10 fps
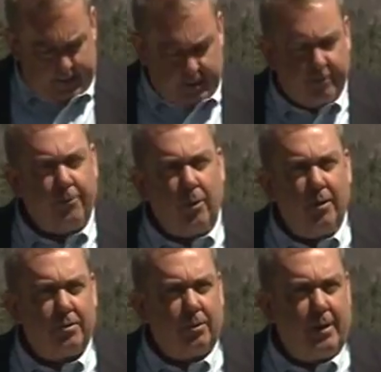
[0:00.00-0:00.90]
The
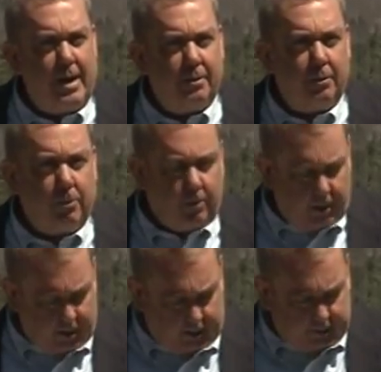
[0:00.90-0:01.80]
forests around the
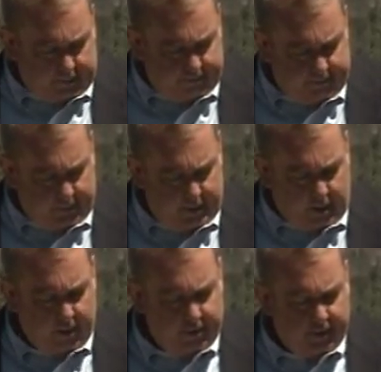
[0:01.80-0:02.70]
world
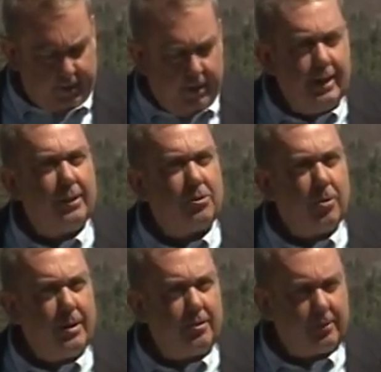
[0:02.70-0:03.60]
are under
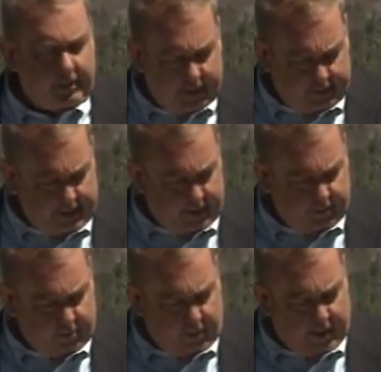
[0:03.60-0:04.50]
increasingly
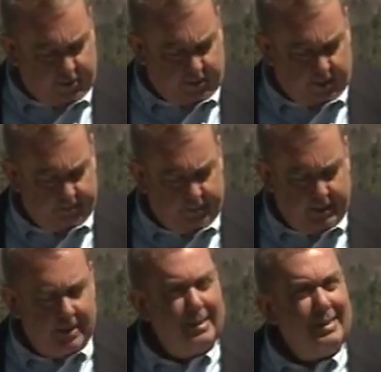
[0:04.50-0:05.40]
intense pressure,
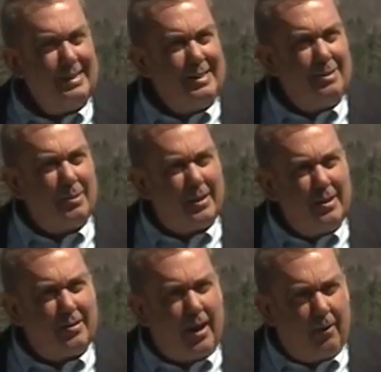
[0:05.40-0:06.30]
but
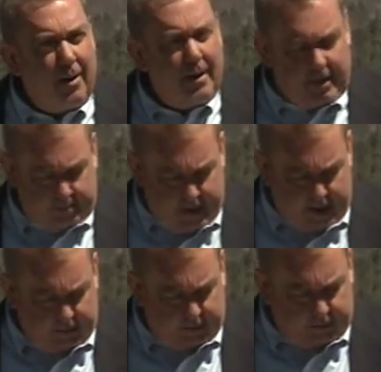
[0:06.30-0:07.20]
these Adirondack
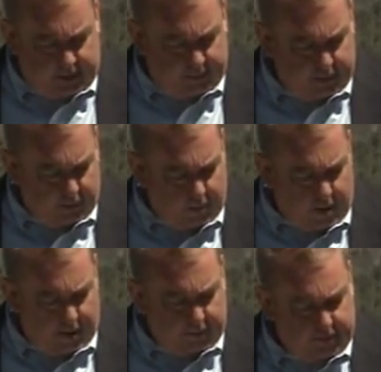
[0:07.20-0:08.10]
Mountains and pure
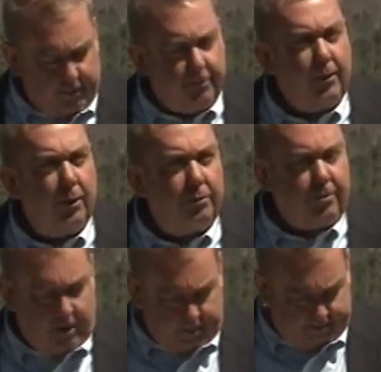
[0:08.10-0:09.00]
waters that flow
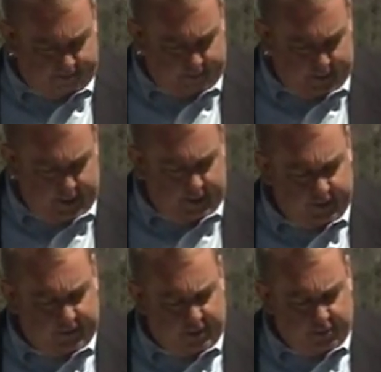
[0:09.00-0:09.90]
from
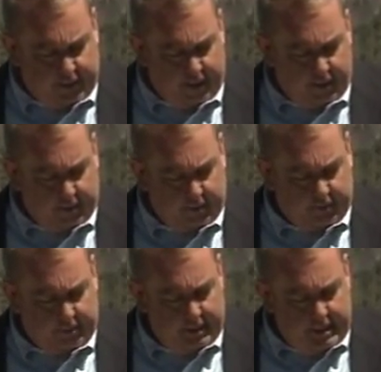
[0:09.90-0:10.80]
the central
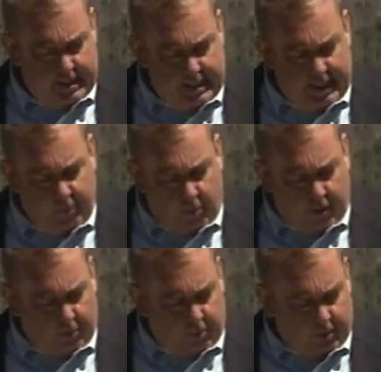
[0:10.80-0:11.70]
characters in one
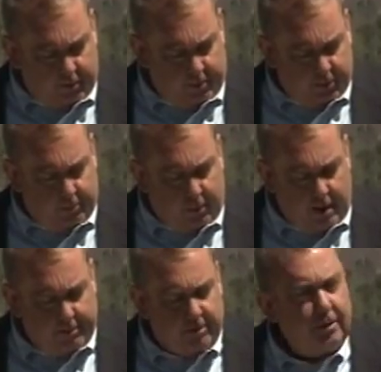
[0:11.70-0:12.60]
of the world's most
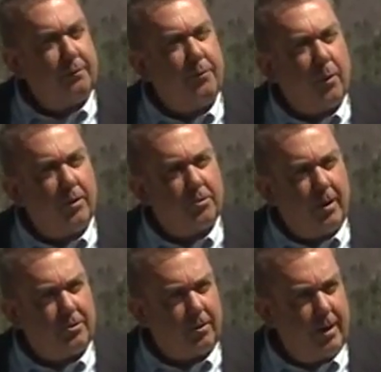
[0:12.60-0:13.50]
promising forest
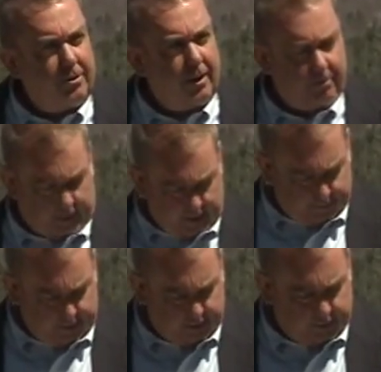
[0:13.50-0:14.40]
restoration and recovery